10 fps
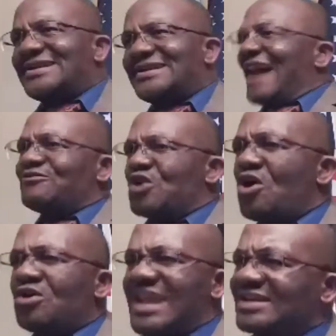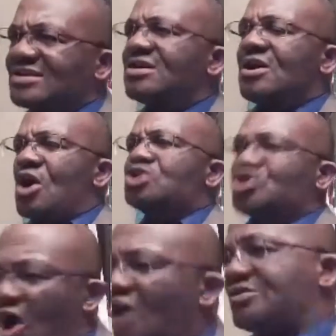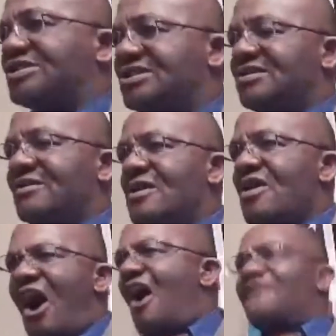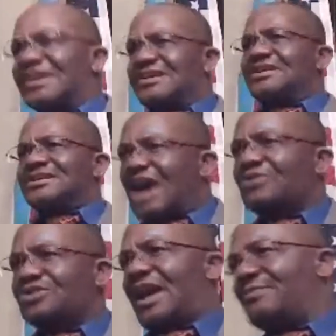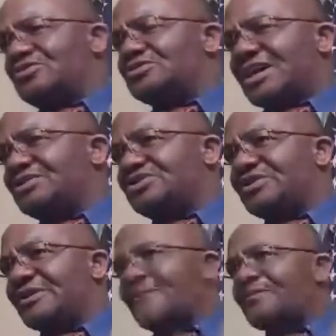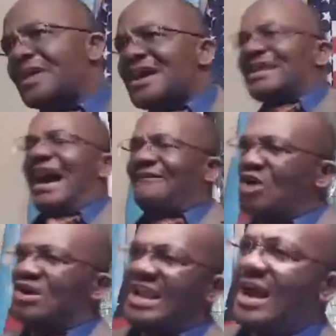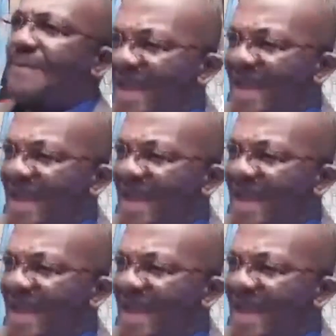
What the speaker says: they have no legal authority over the Southern Cameroon territory. They have no legal